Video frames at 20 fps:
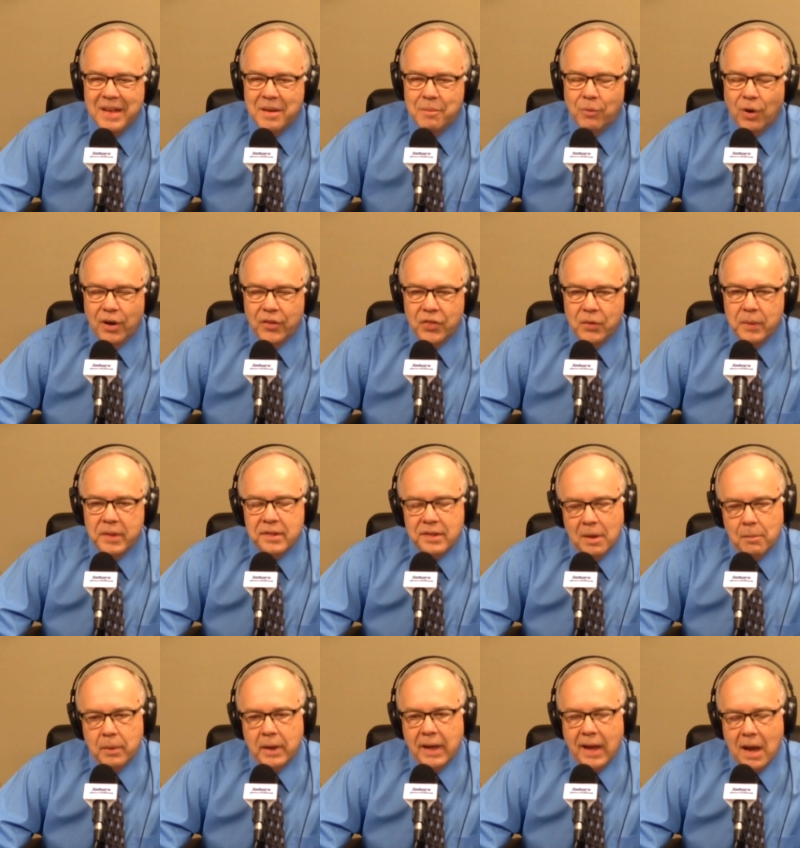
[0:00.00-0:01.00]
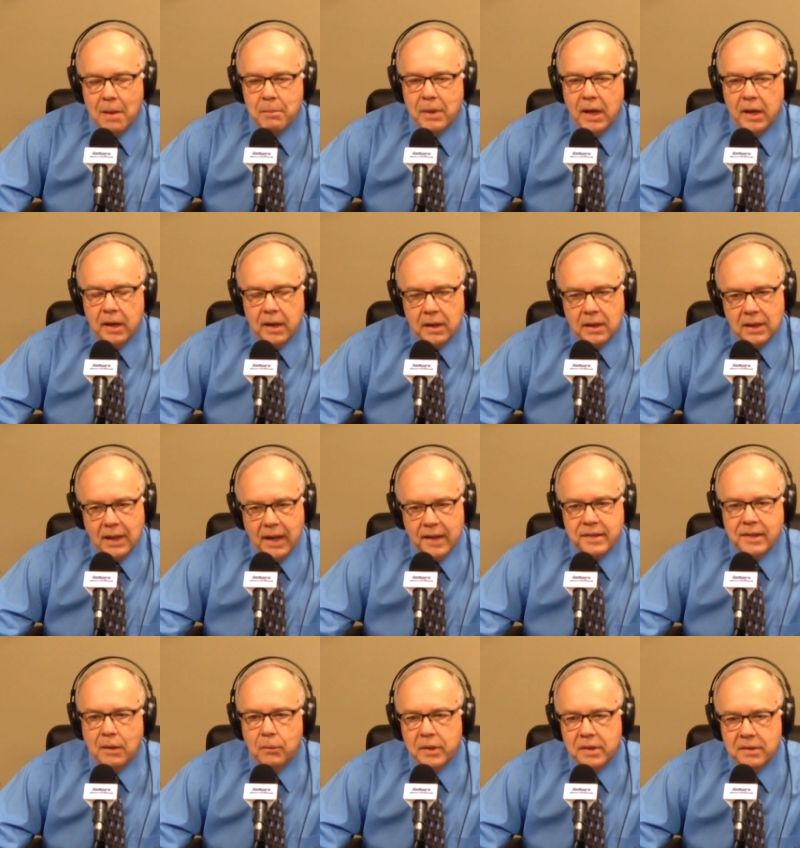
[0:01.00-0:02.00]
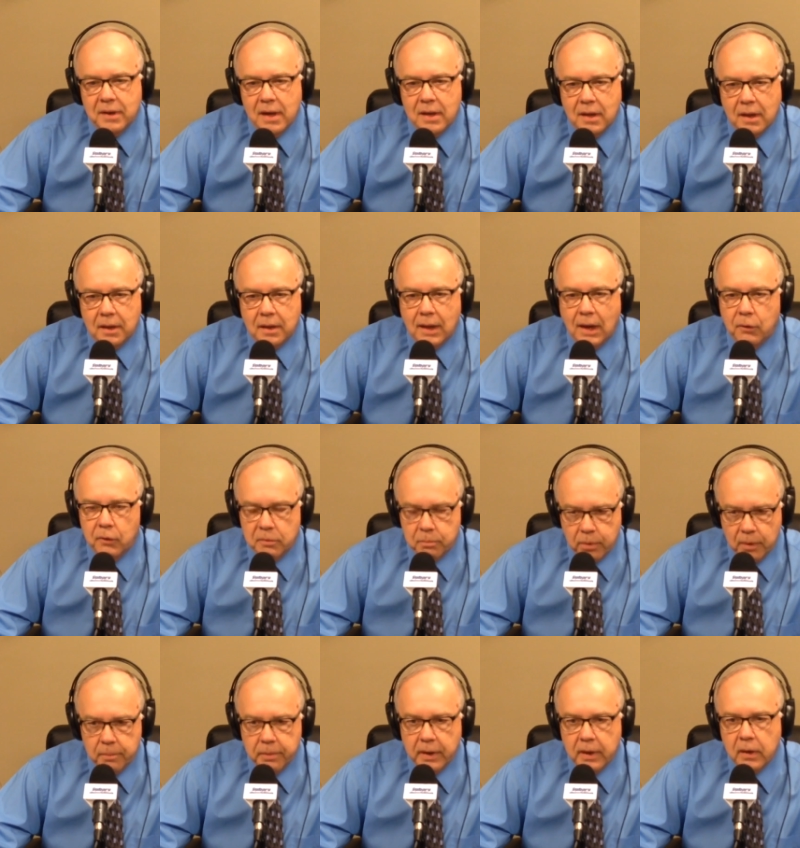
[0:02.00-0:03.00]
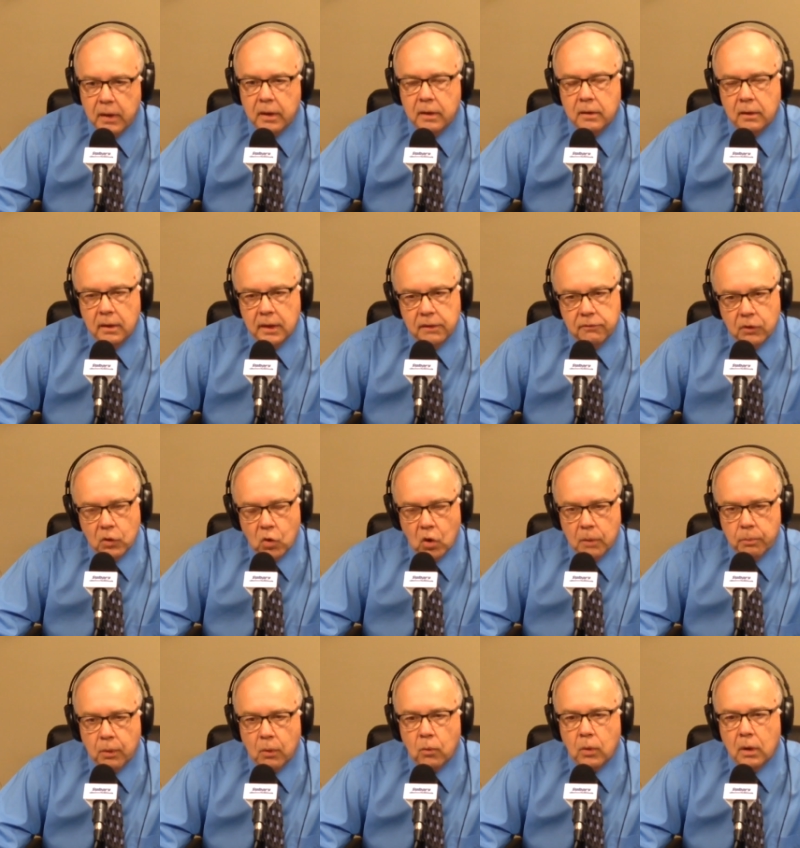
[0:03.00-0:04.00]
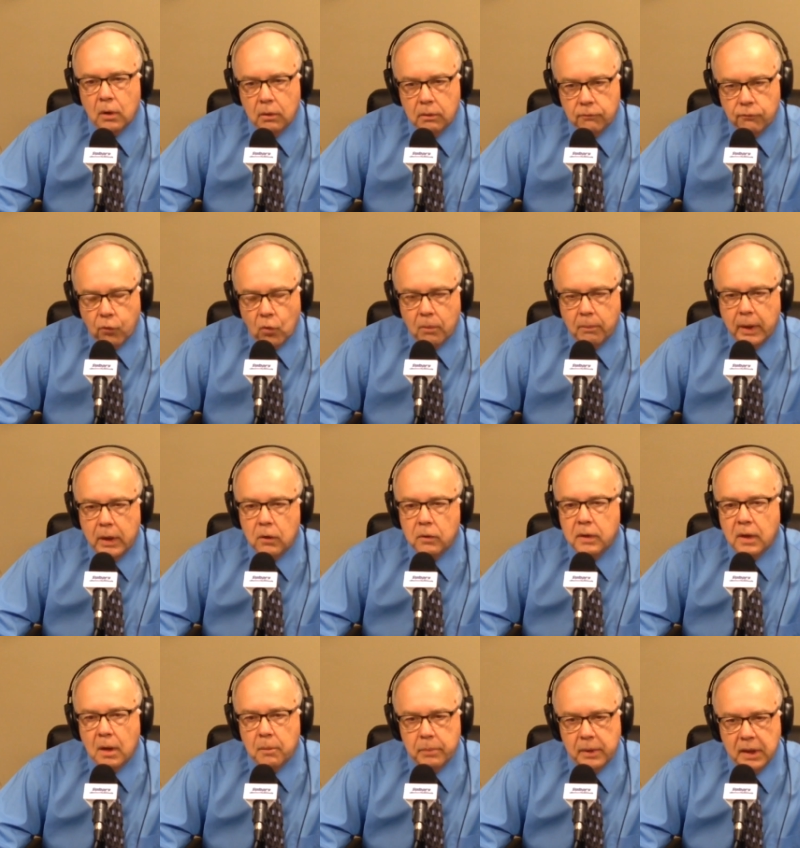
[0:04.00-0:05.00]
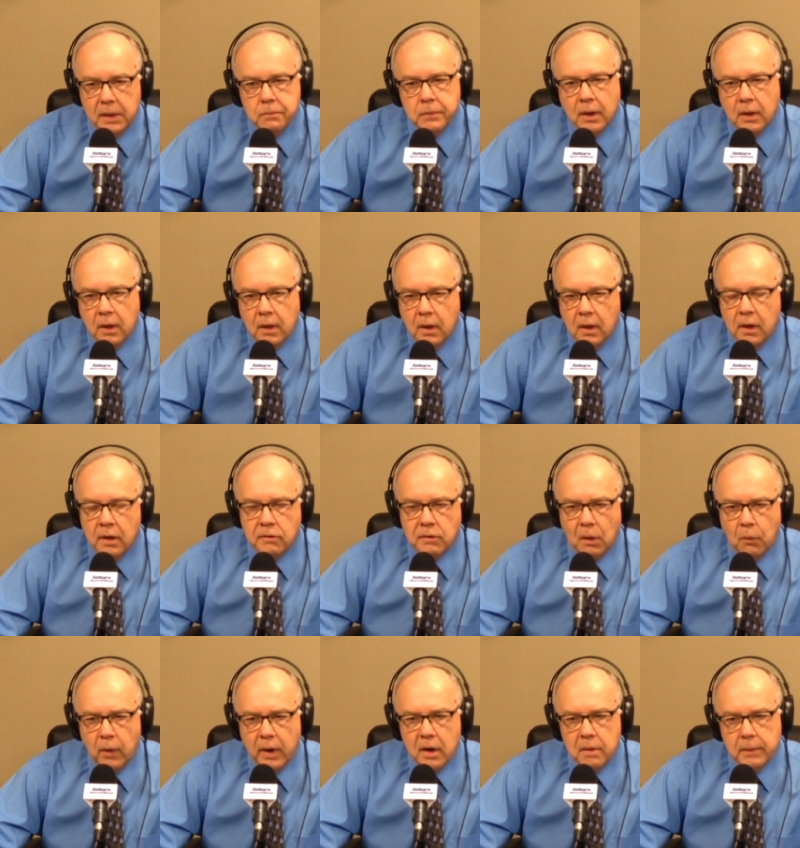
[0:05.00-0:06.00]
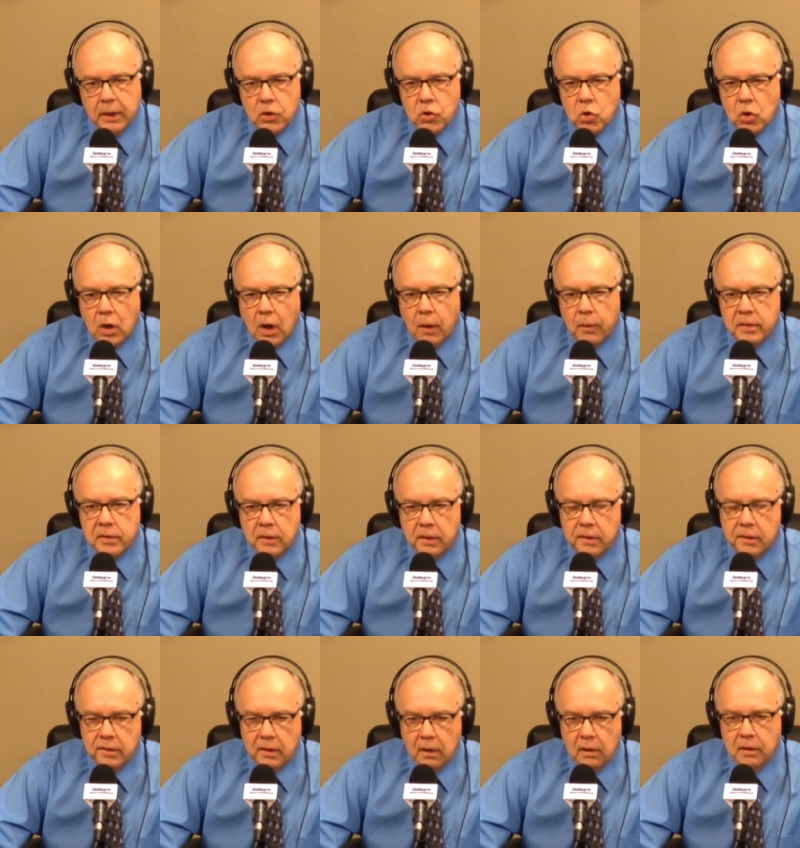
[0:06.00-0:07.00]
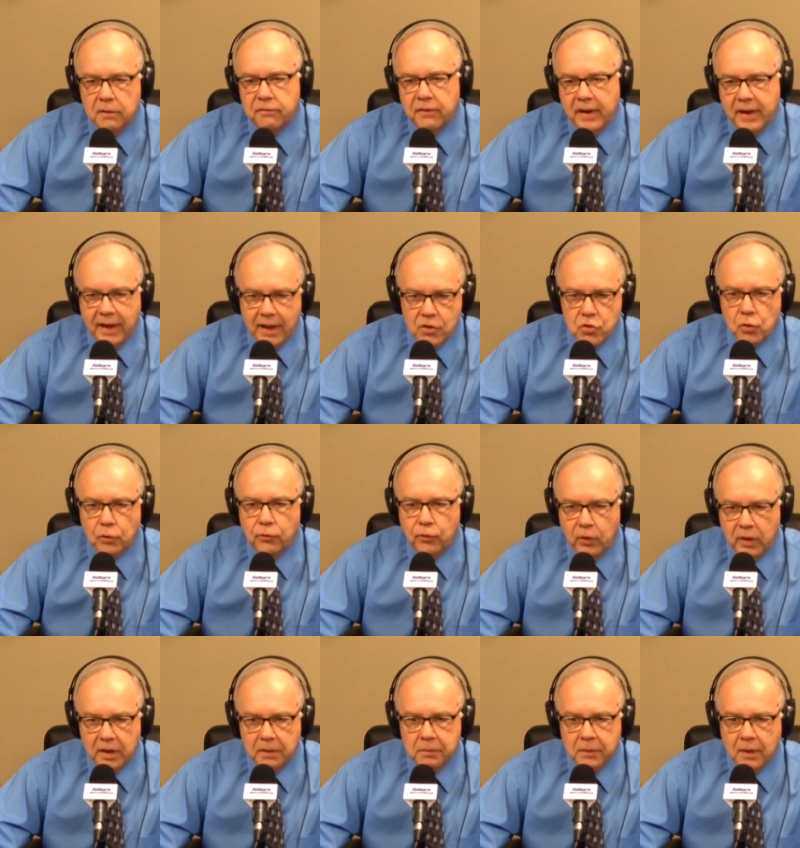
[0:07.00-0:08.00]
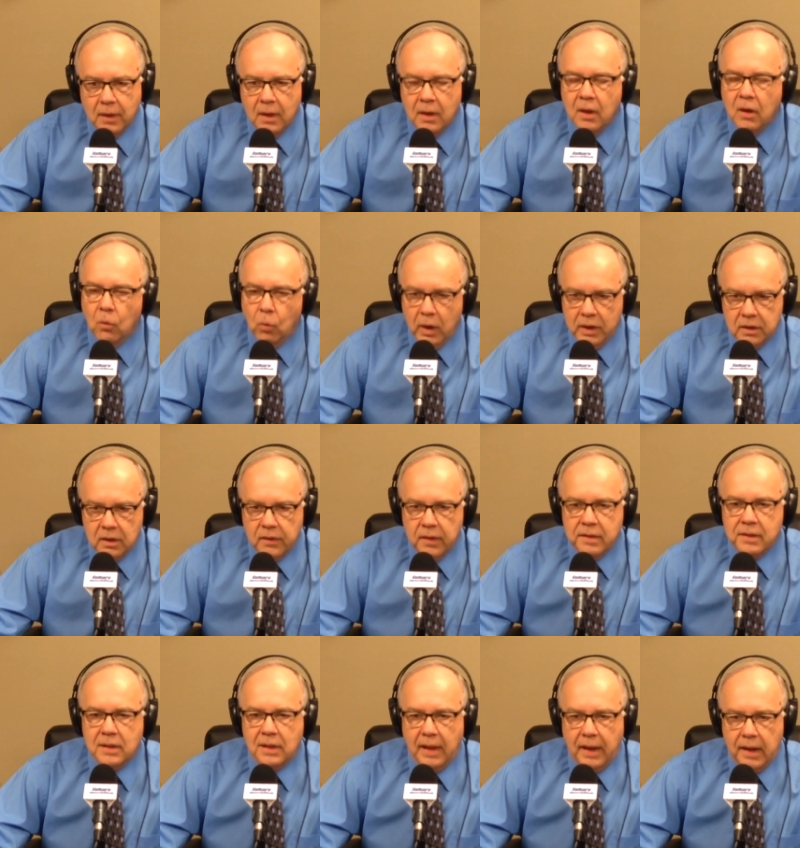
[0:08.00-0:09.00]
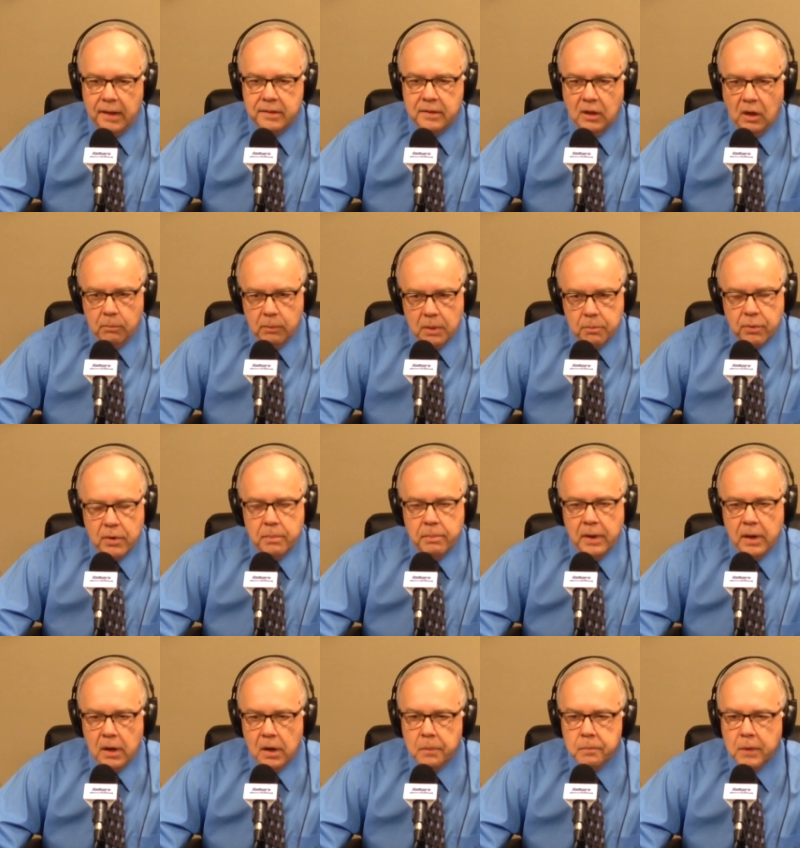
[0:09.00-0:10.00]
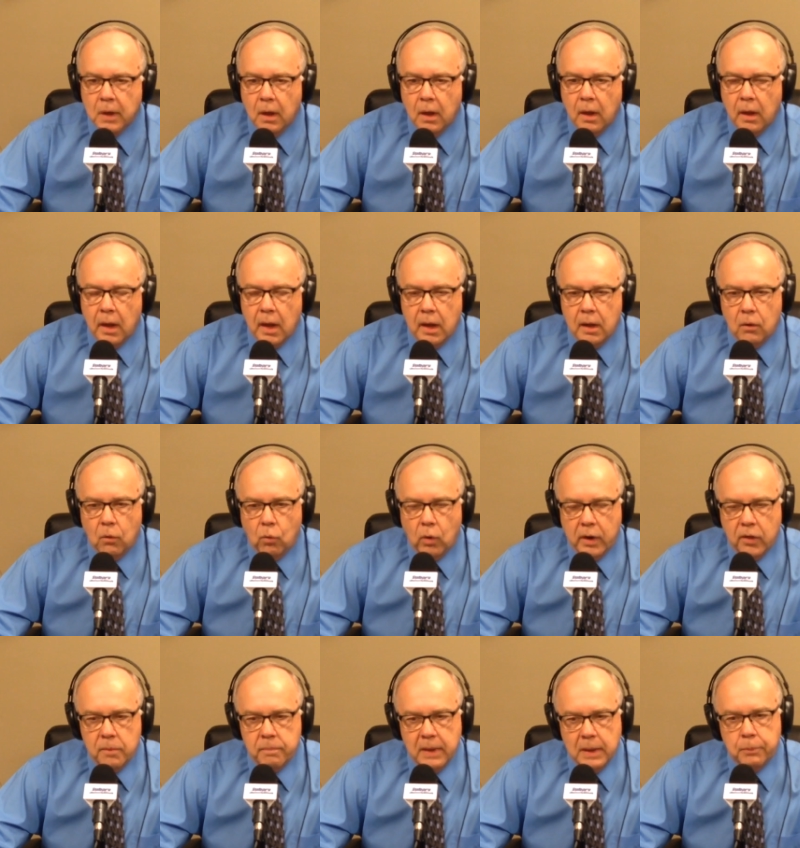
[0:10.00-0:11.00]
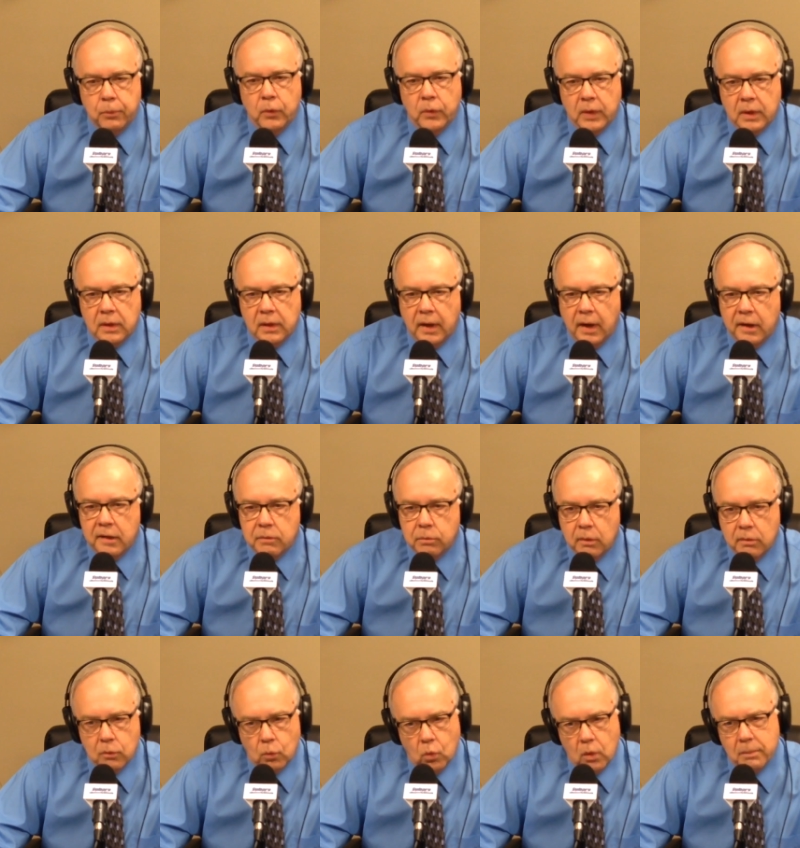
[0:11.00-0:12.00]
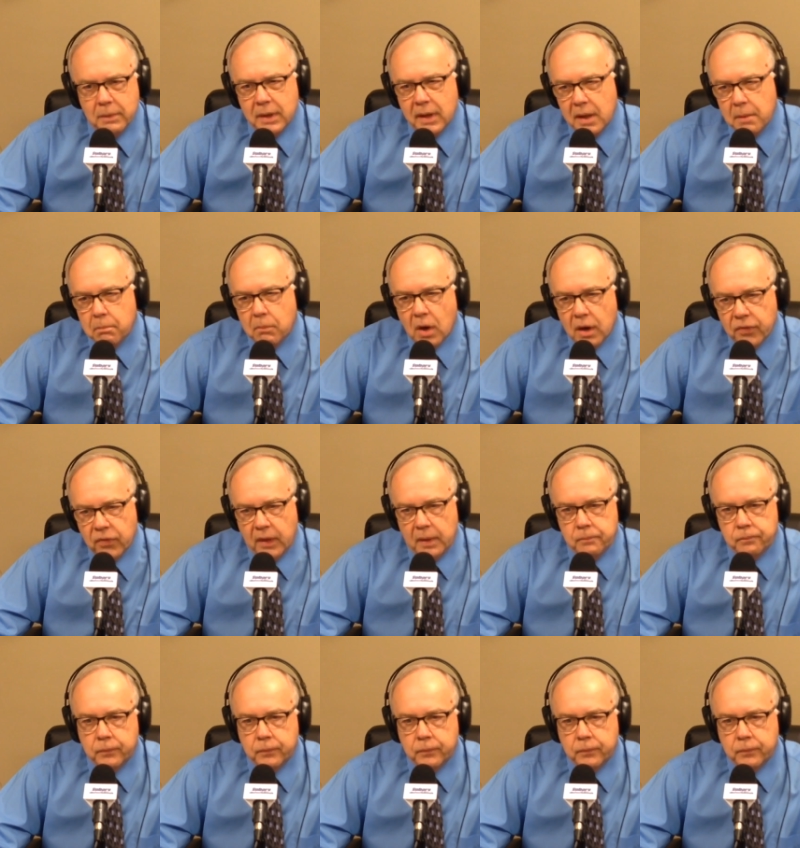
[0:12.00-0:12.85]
Martha was somebody I met in a class I was taking. I was preparing to leave the corporate world and form my own company, and so I wanted to make sure I was on solid financial footing. Went to this class to help me prepare, and one of the people in the class was a woman named Martha.